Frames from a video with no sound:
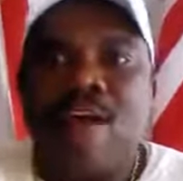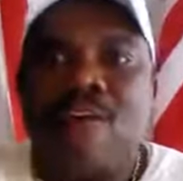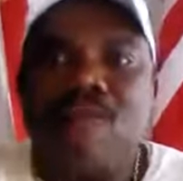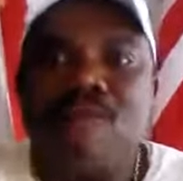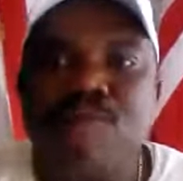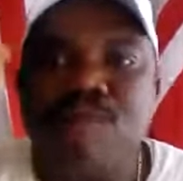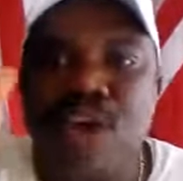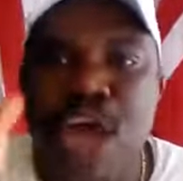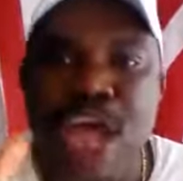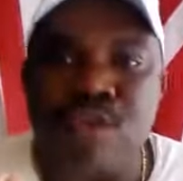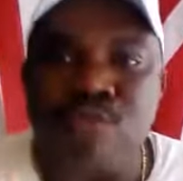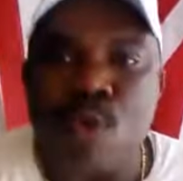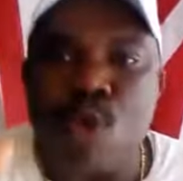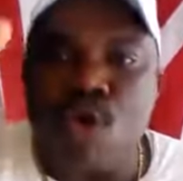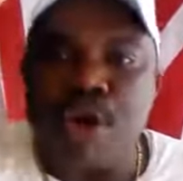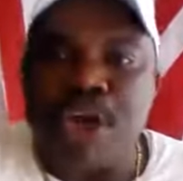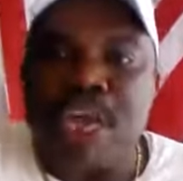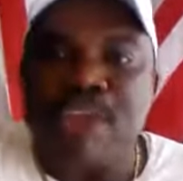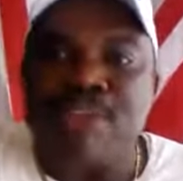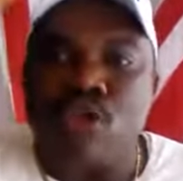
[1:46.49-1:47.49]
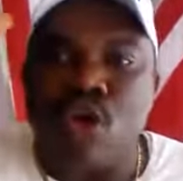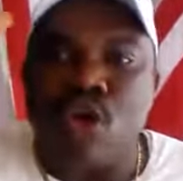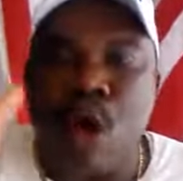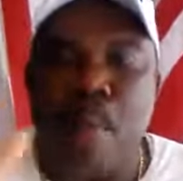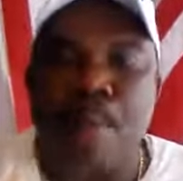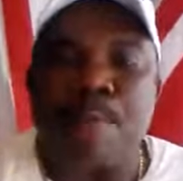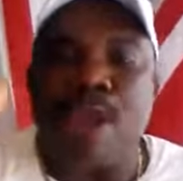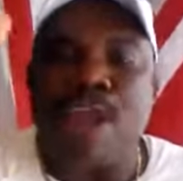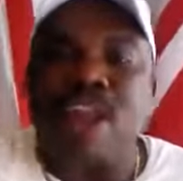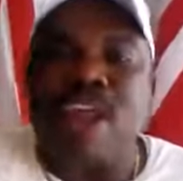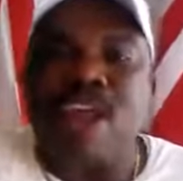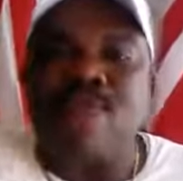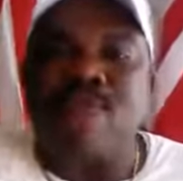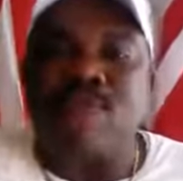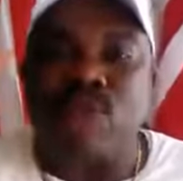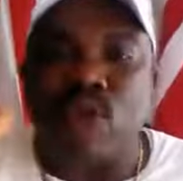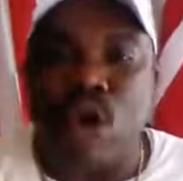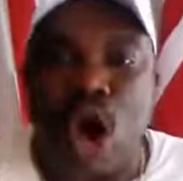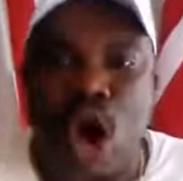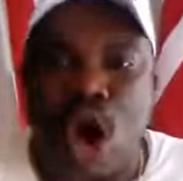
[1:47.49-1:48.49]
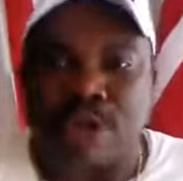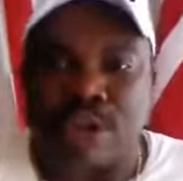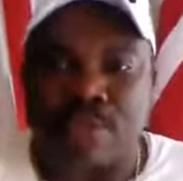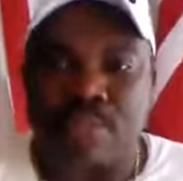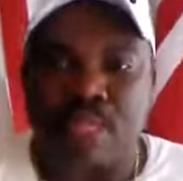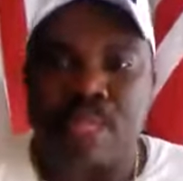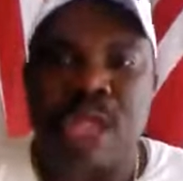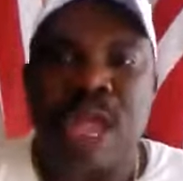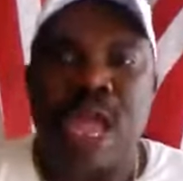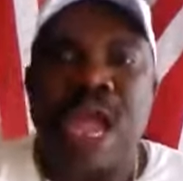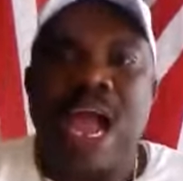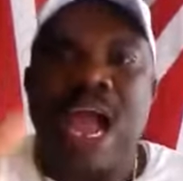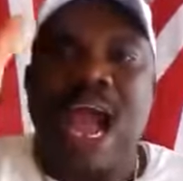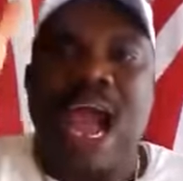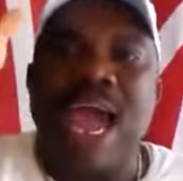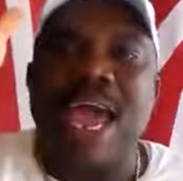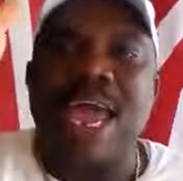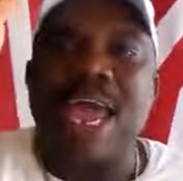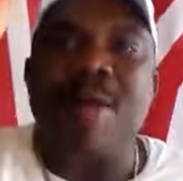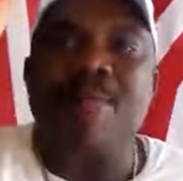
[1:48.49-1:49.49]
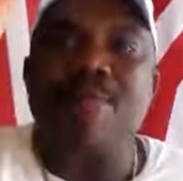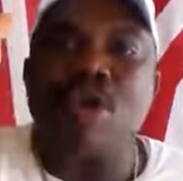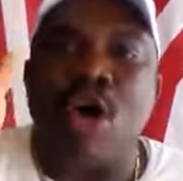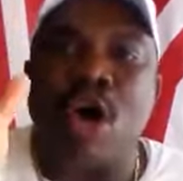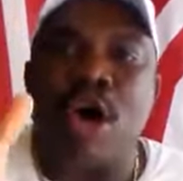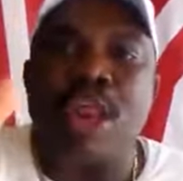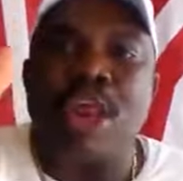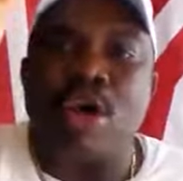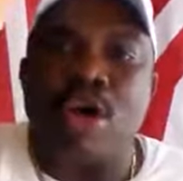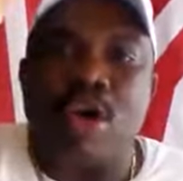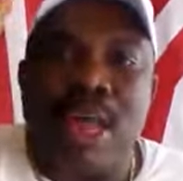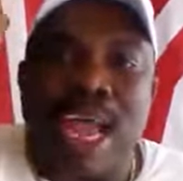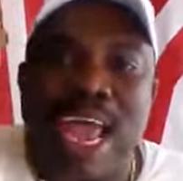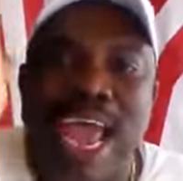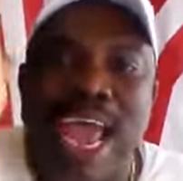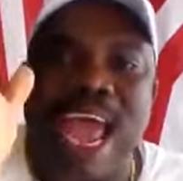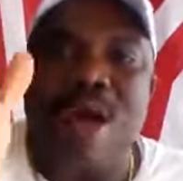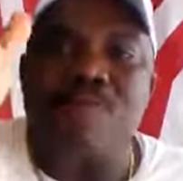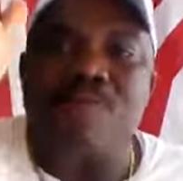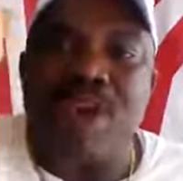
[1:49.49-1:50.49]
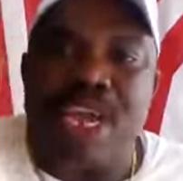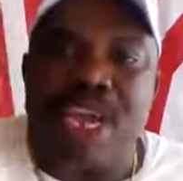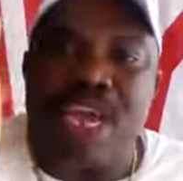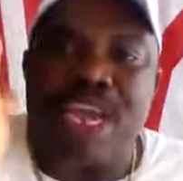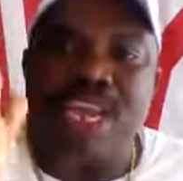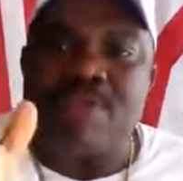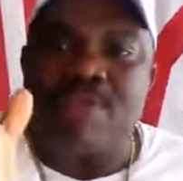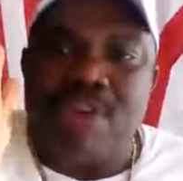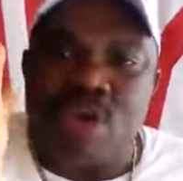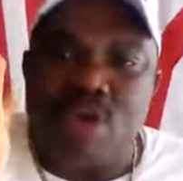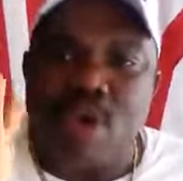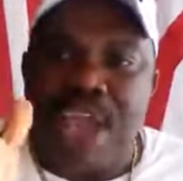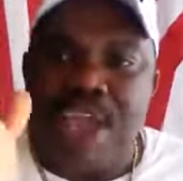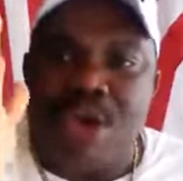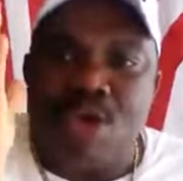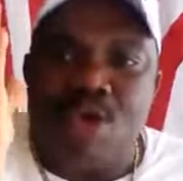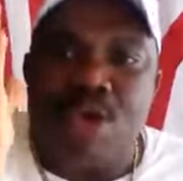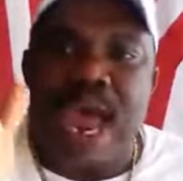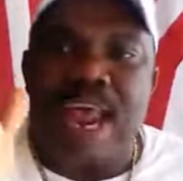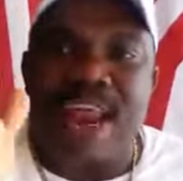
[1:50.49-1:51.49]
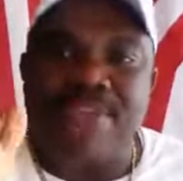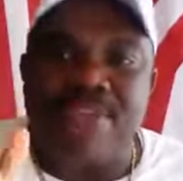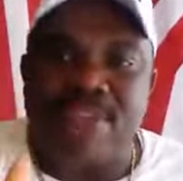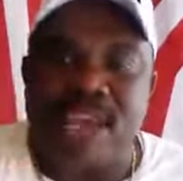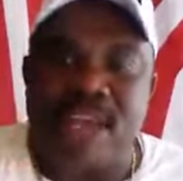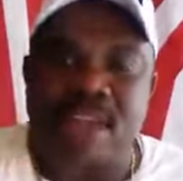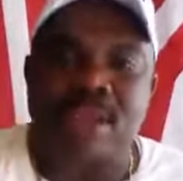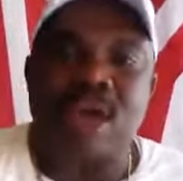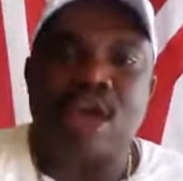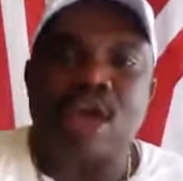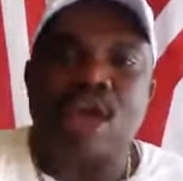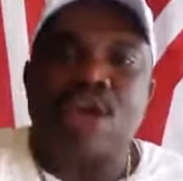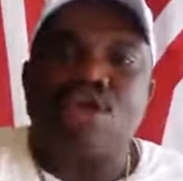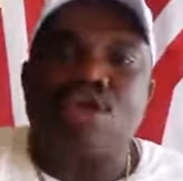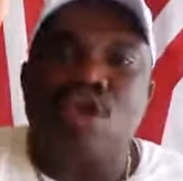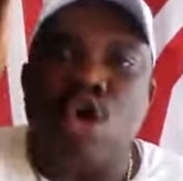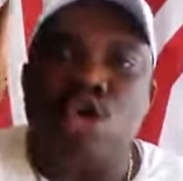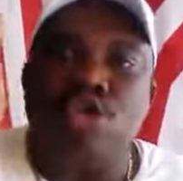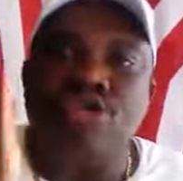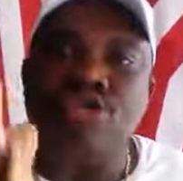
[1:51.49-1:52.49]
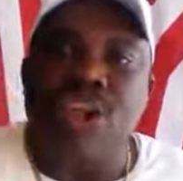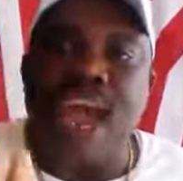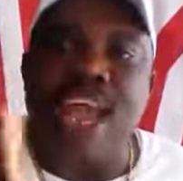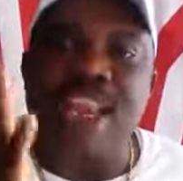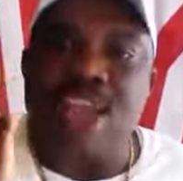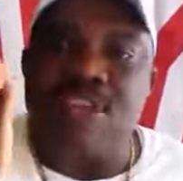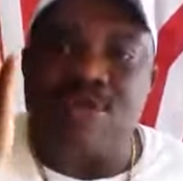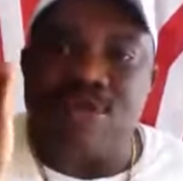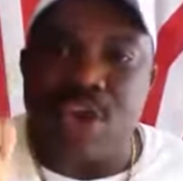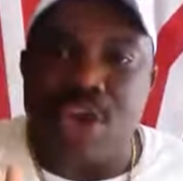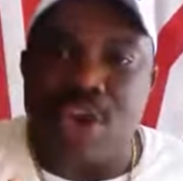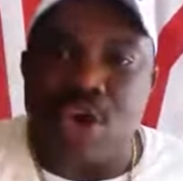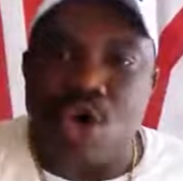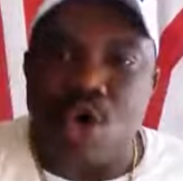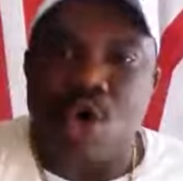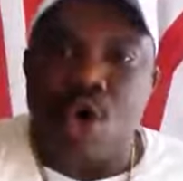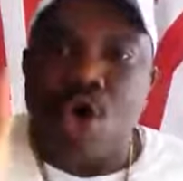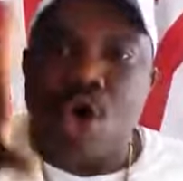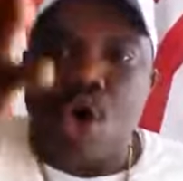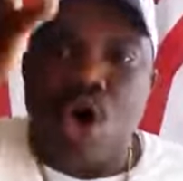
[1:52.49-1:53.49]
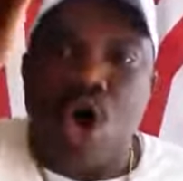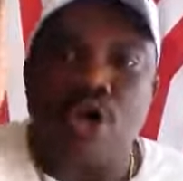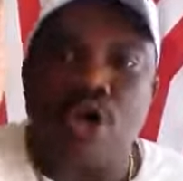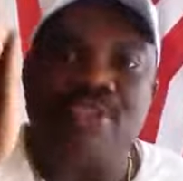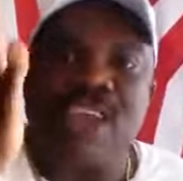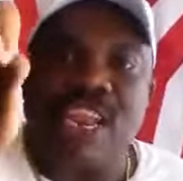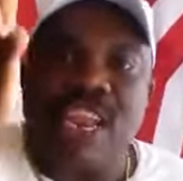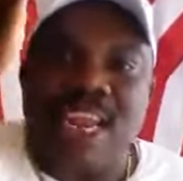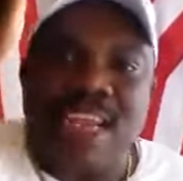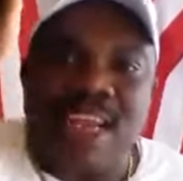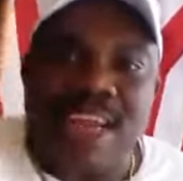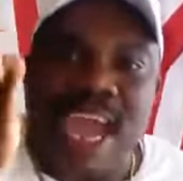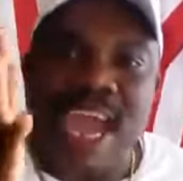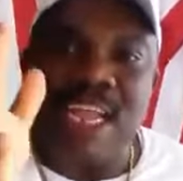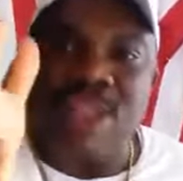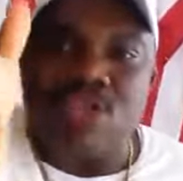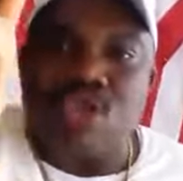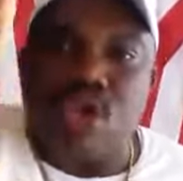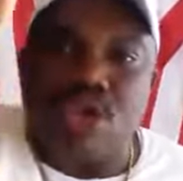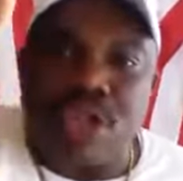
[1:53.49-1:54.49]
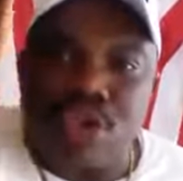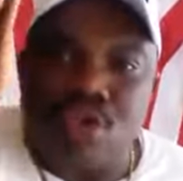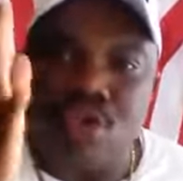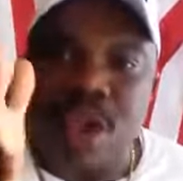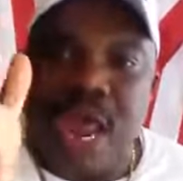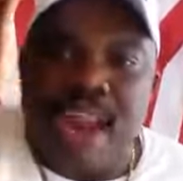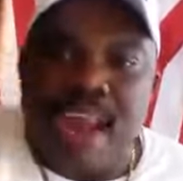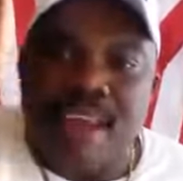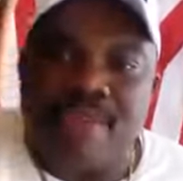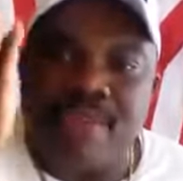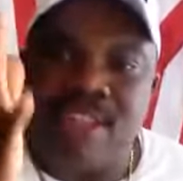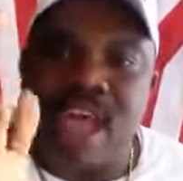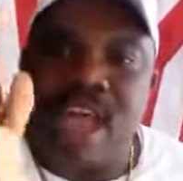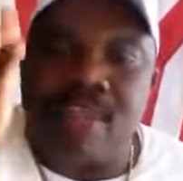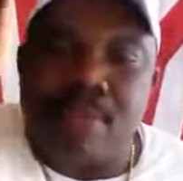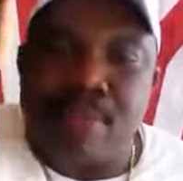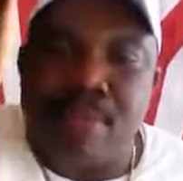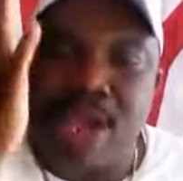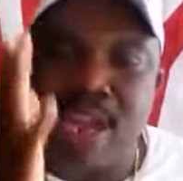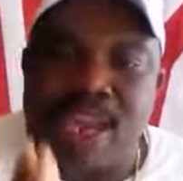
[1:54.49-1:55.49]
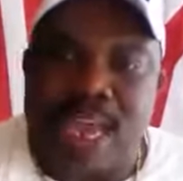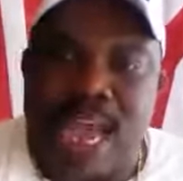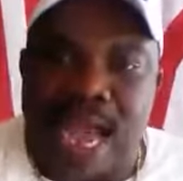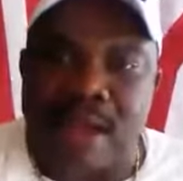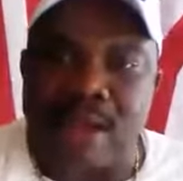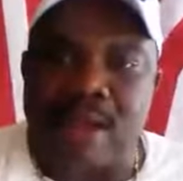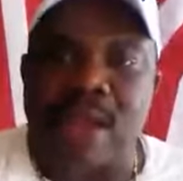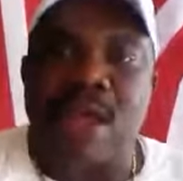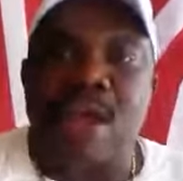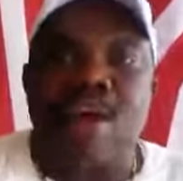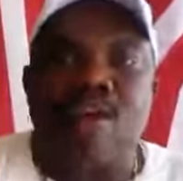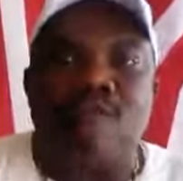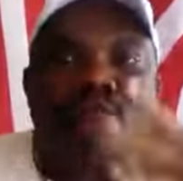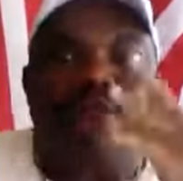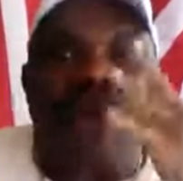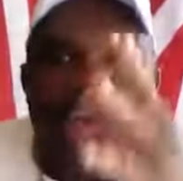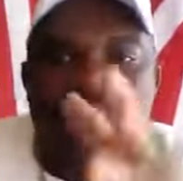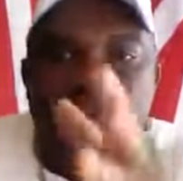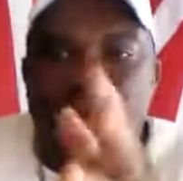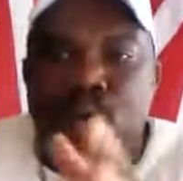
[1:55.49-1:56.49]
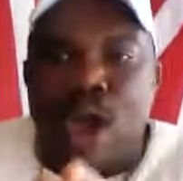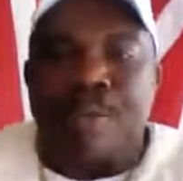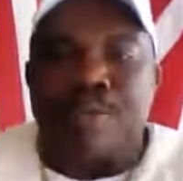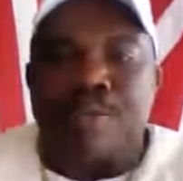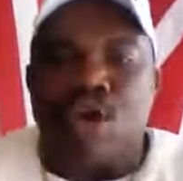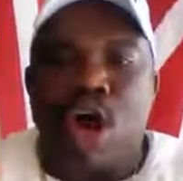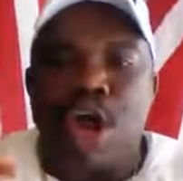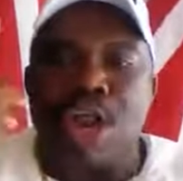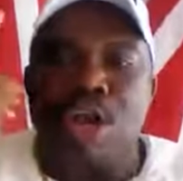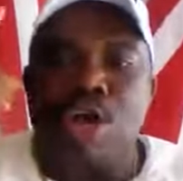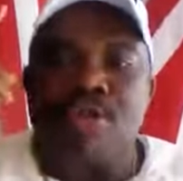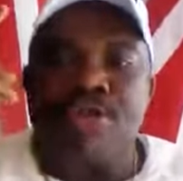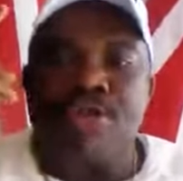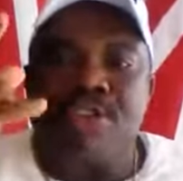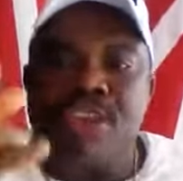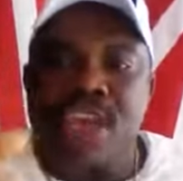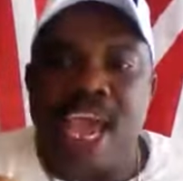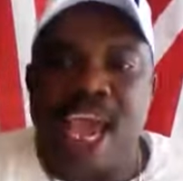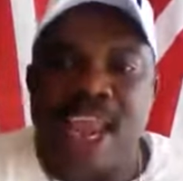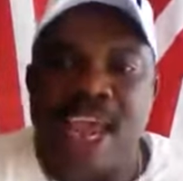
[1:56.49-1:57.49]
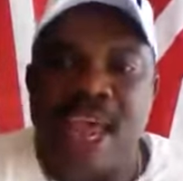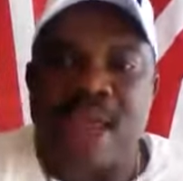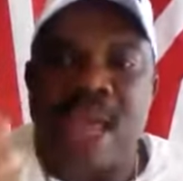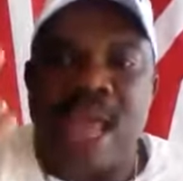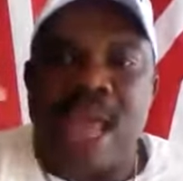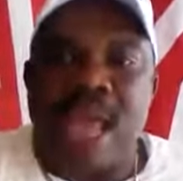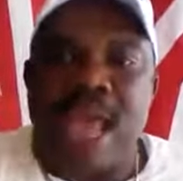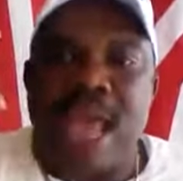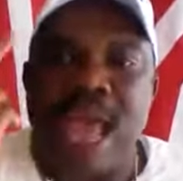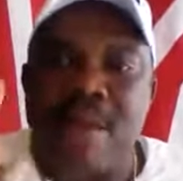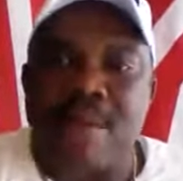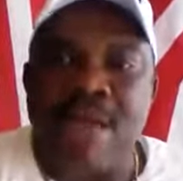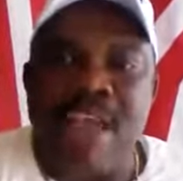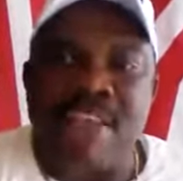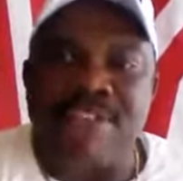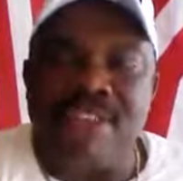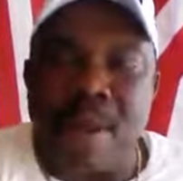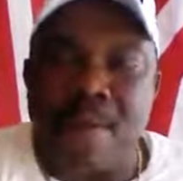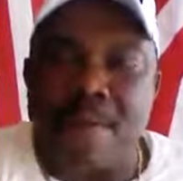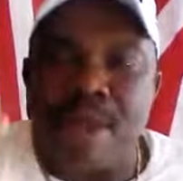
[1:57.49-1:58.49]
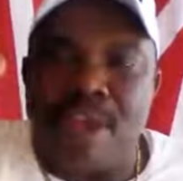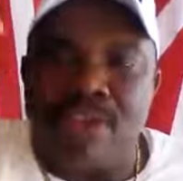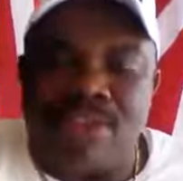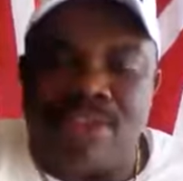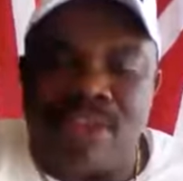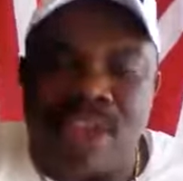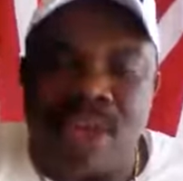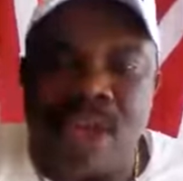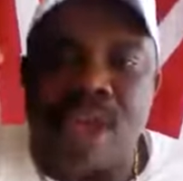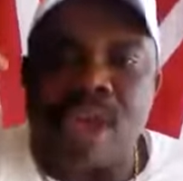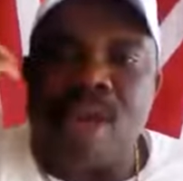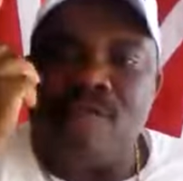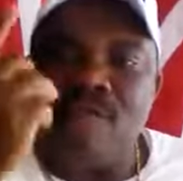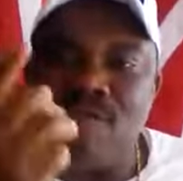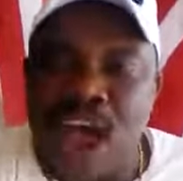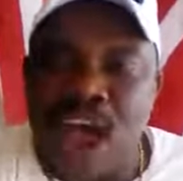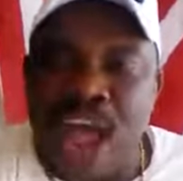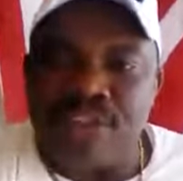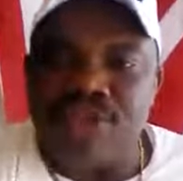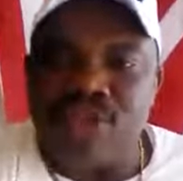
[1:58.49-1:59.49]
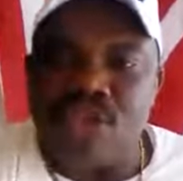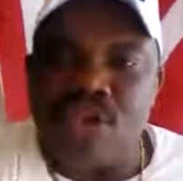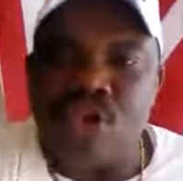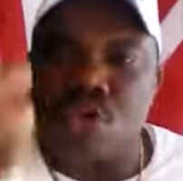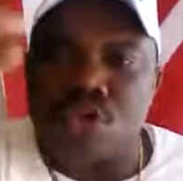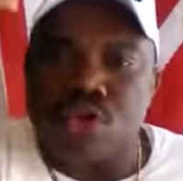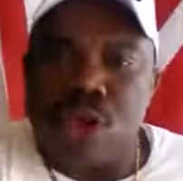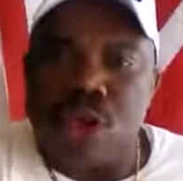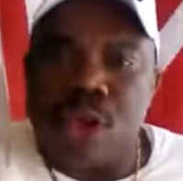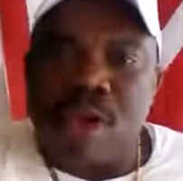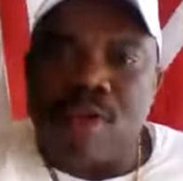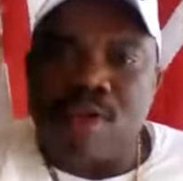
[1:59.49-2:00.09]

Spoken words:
Facebook is completely fraud. I am calling on every individual in the United States to share this video until it gets to the United States media. Facebook, I'm calling on CNN, MSNBC, Fast News,